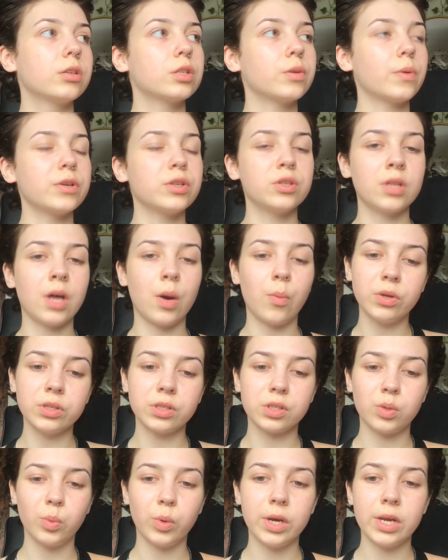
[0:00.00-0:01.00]
So I do that
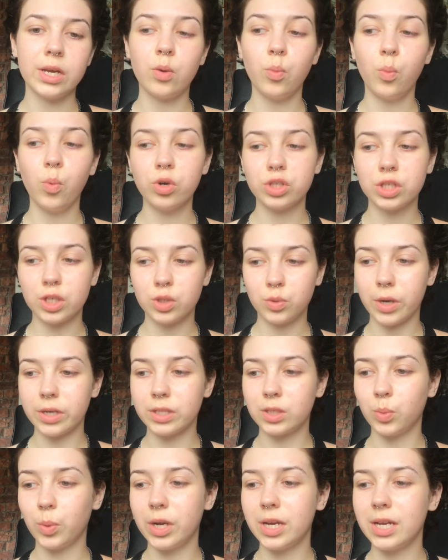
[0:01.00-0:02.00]
once a week, wash it
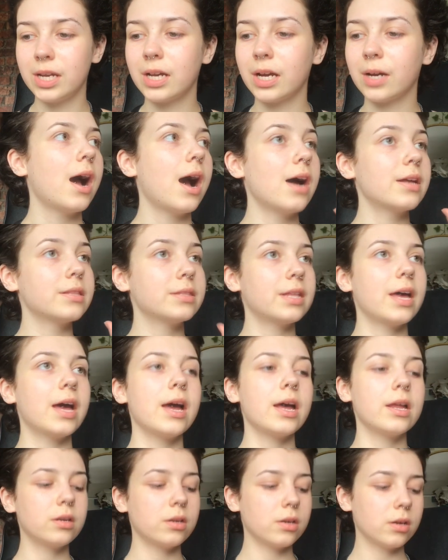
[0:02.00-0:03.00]
twice a week, and
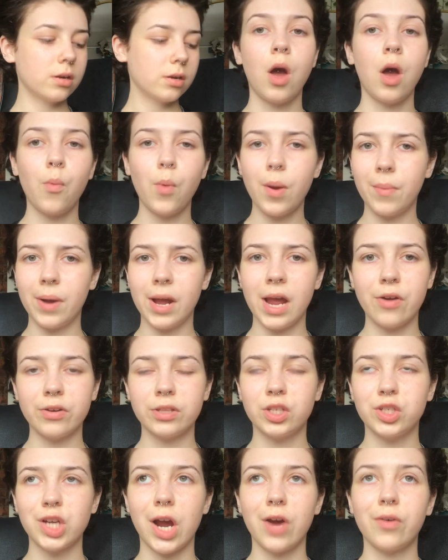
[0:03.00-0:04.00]
then wet my hair in
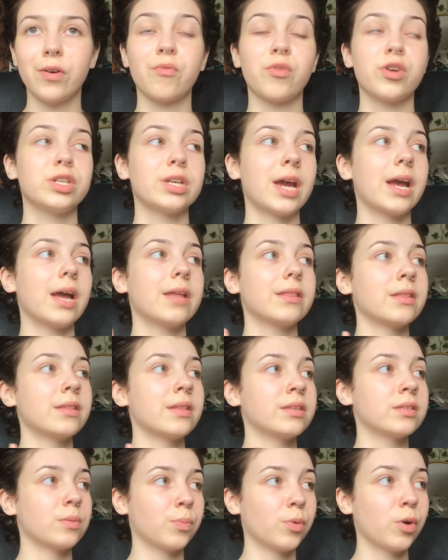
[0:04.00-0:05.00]
the shower every day, and then
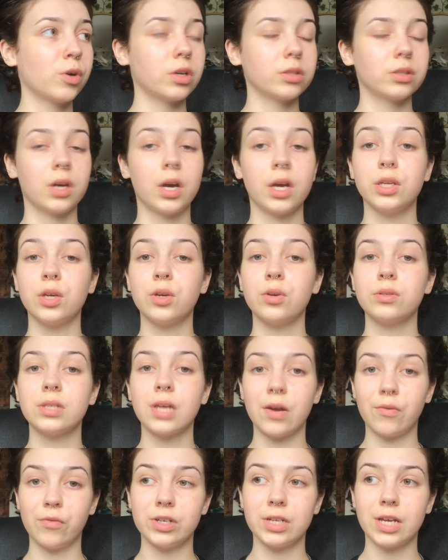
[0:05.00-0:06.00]
there's a product that I use
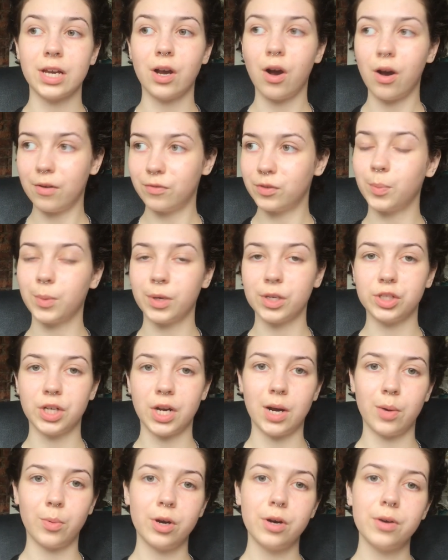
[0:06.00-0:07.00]
every day after my
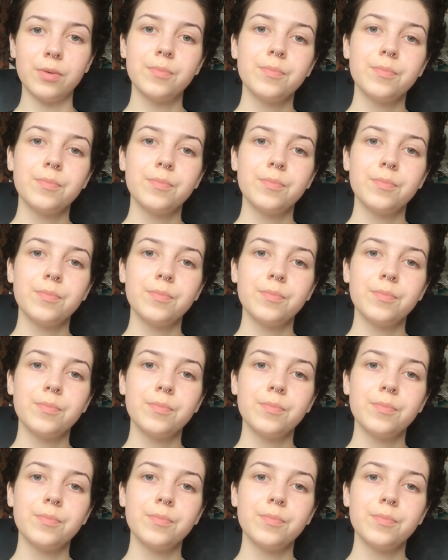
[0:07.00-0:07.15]
shower,